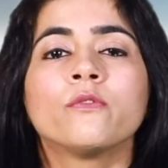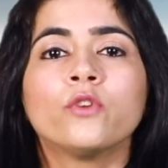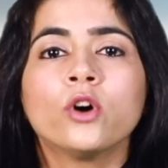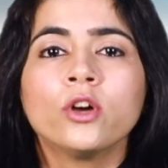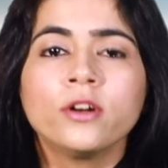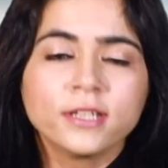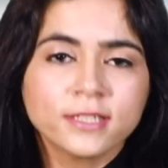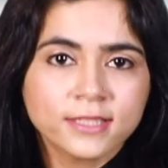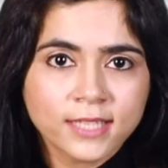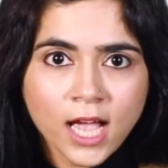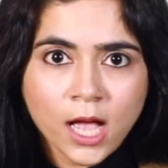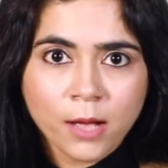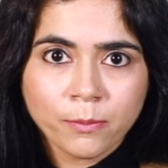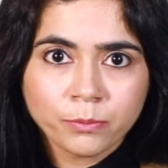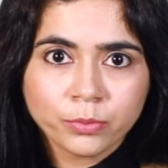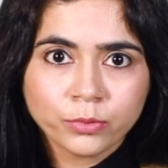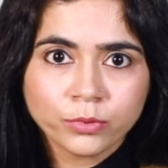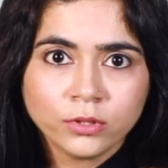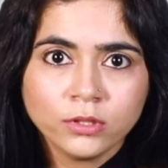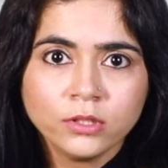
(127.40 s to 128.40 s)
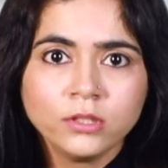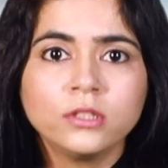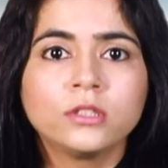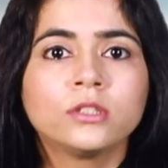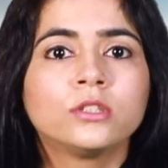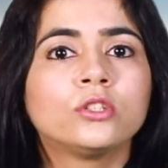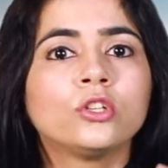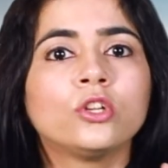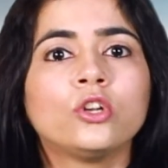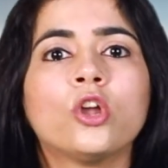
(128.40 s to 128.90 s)
For example,
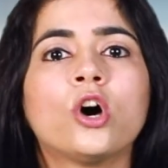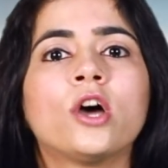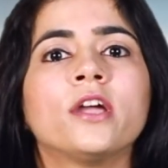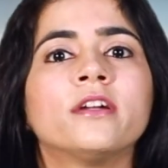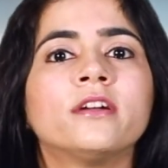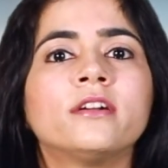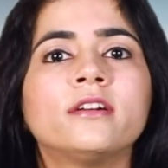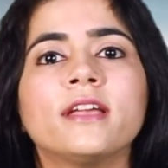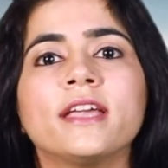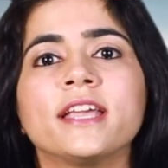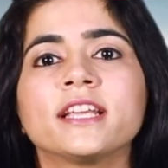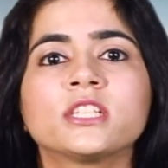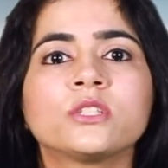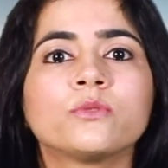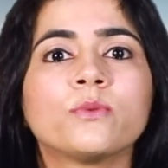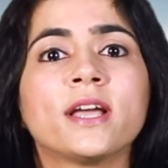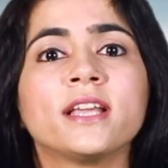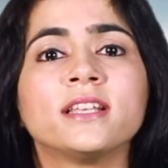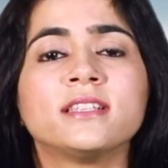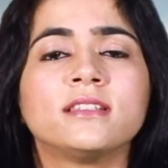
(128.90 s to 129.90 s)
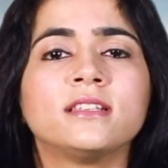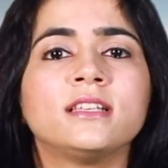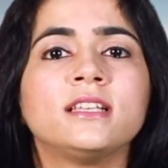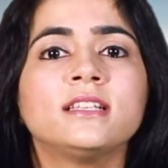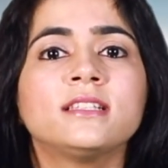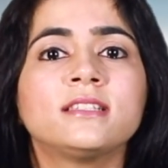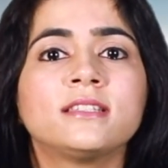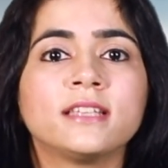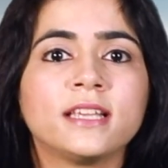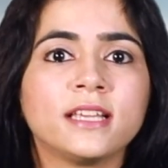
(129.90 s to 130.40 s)
the lawyer
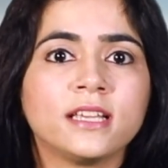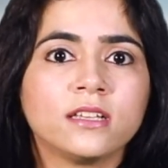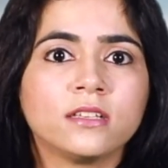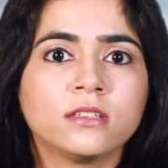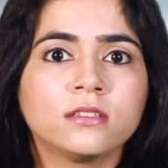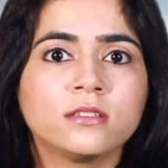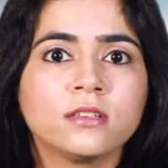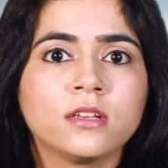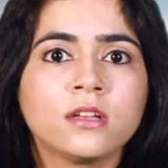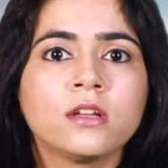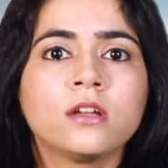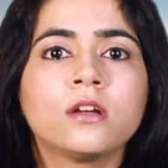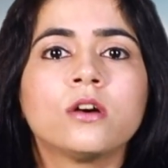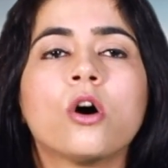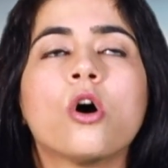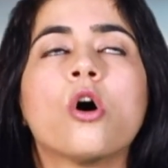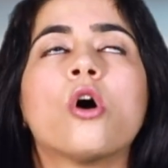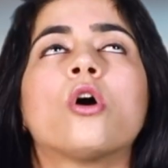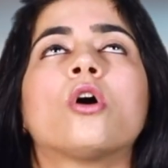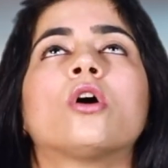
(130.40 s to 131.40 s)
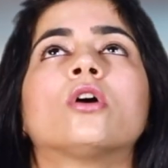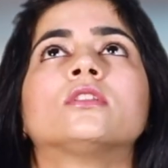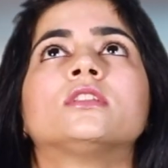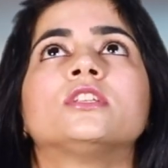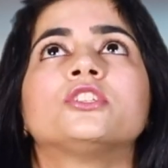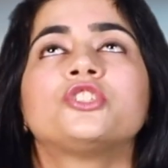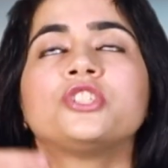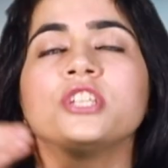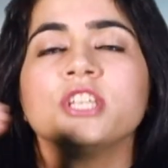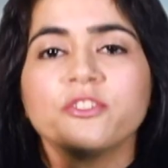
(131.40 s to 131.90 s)
XYZ says, or
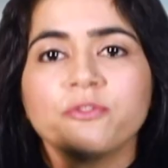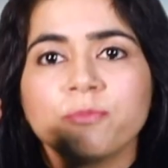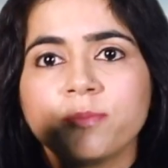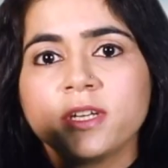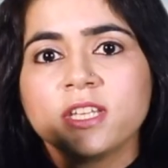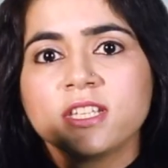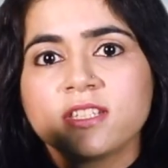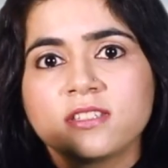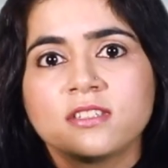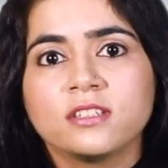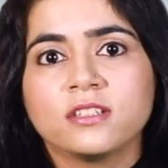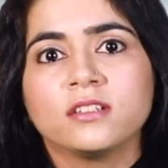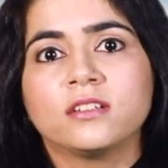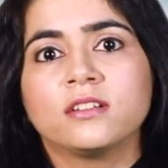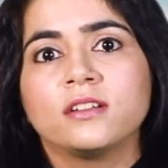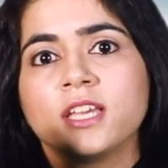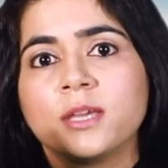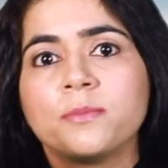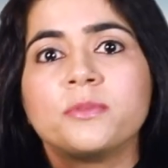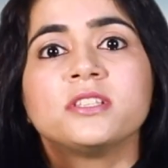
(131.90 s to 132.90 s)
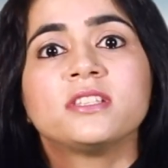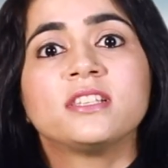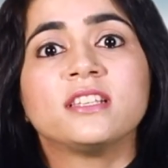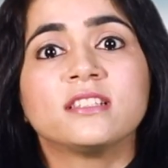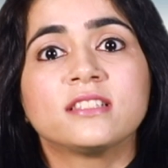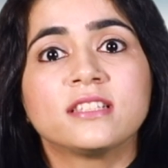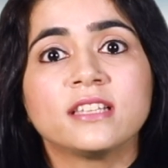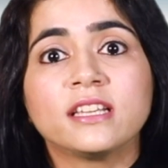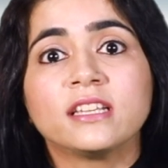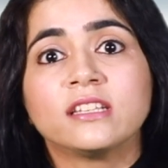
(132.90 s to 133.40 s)
the chief minister ABC
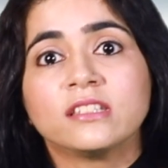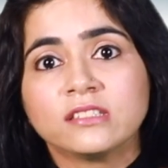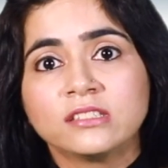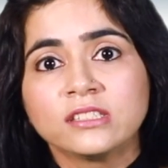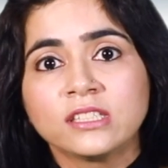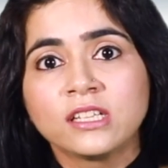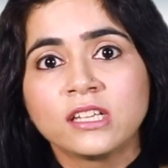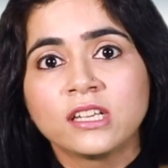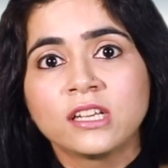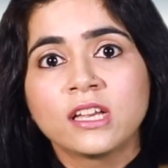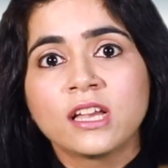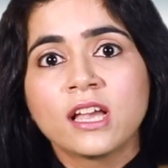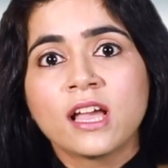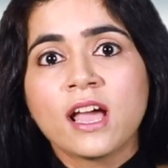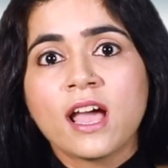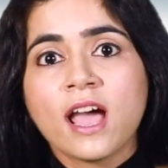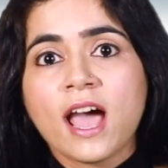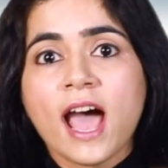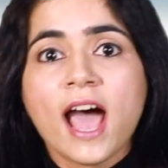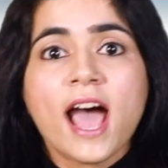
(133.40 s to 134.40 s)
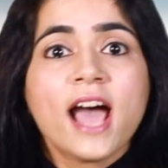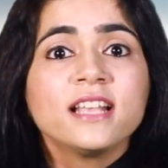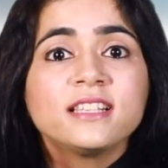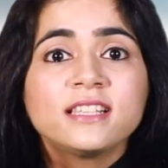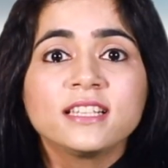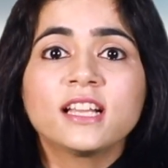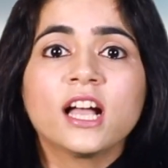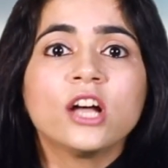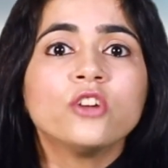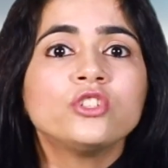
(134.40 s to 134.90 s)
says. As
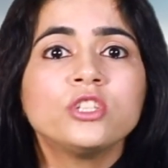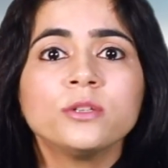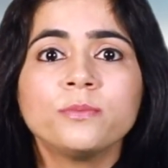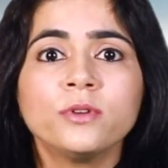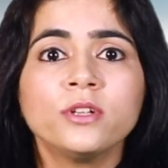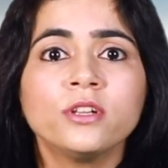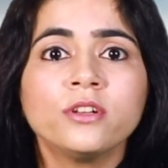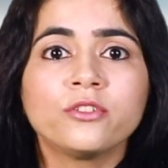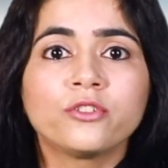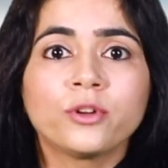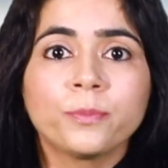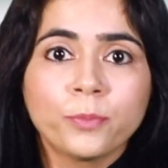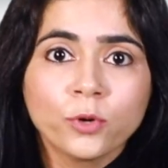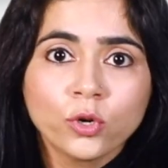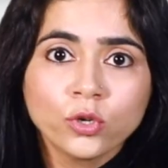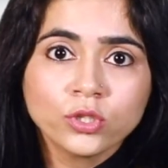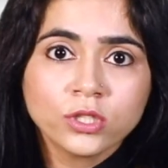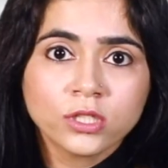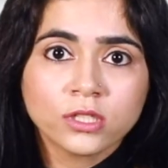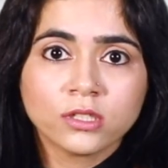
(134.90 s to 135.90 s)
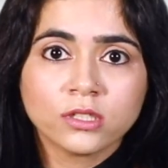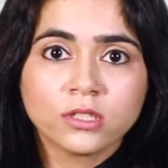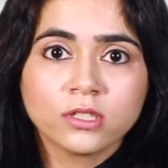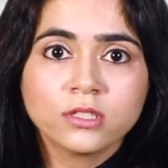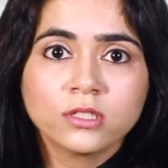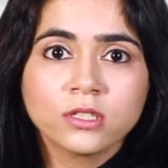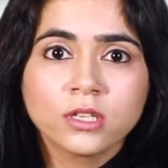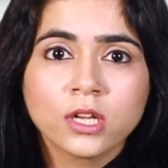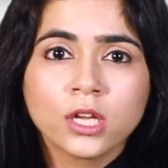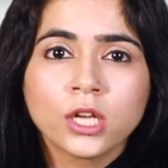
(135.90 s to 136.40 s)
accountable
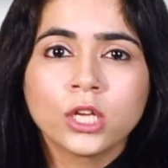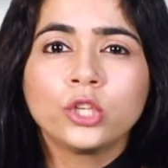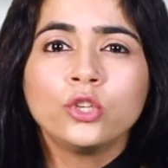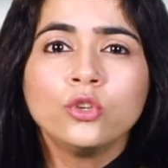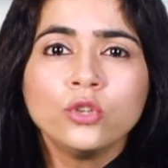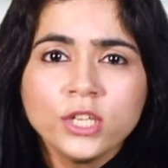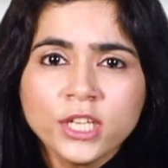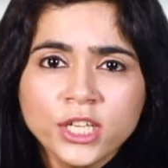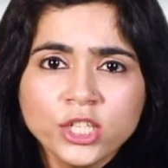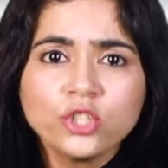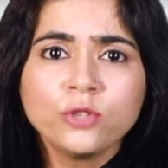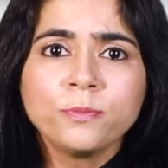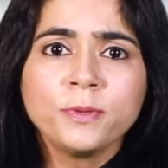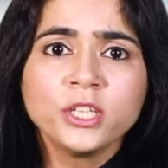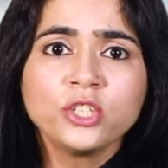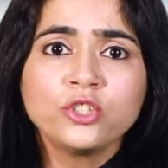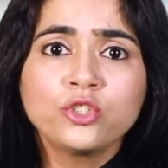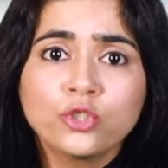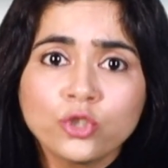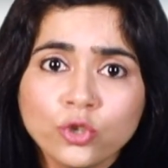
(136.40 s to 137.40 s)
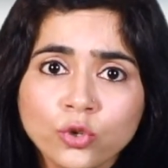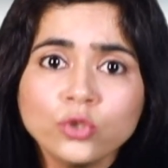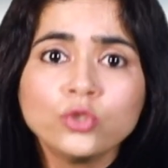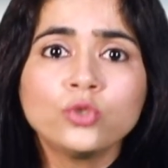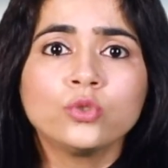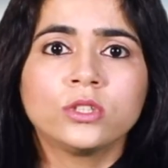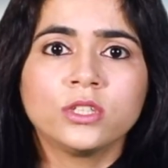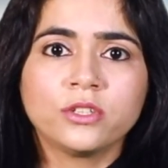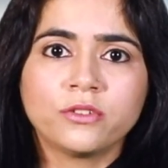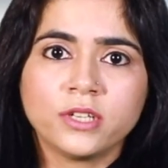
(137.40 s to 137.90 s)
reporters, you need to be true
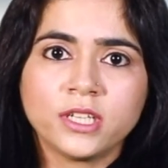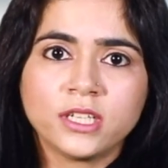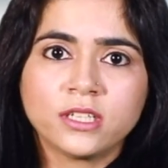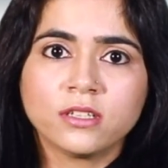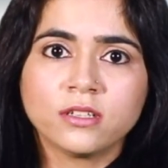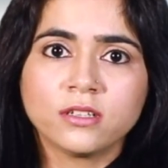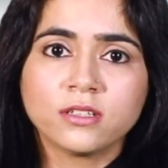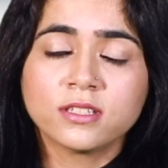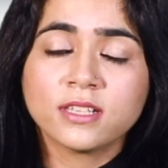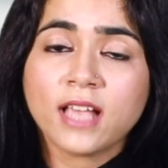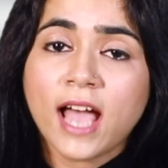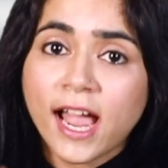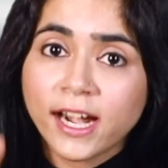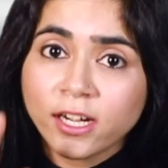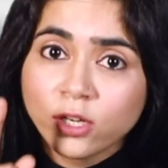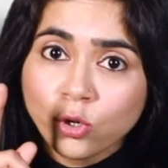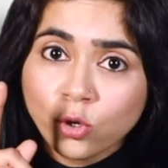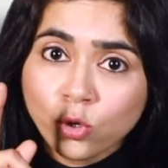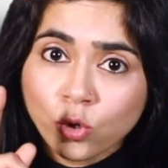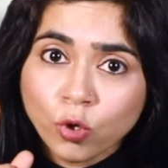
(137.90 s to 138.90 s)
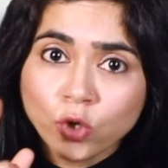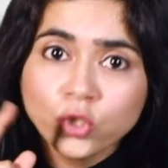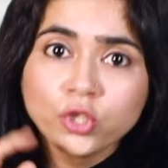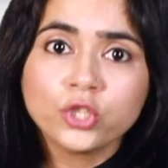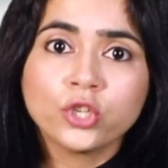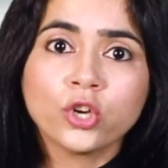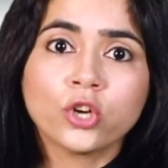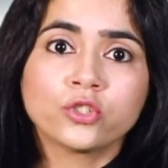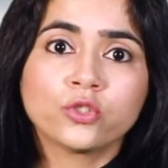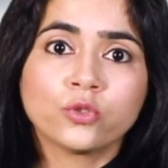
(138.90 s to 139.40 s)
to the readers and quote
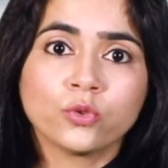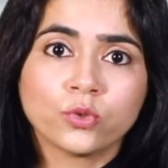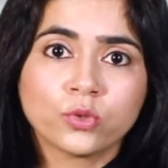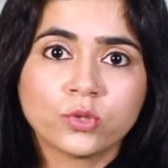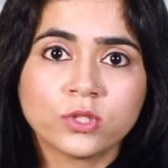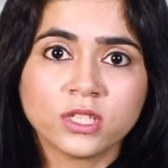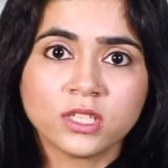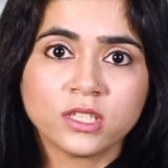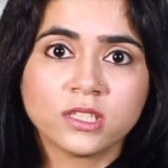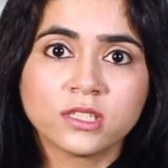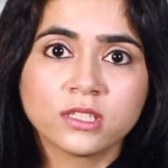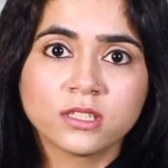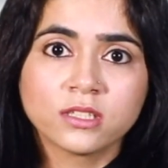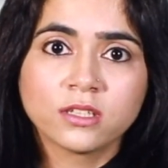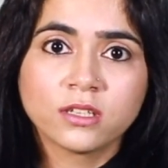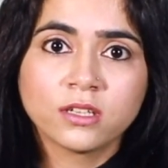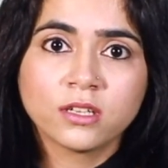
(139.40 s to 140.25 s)
your sources.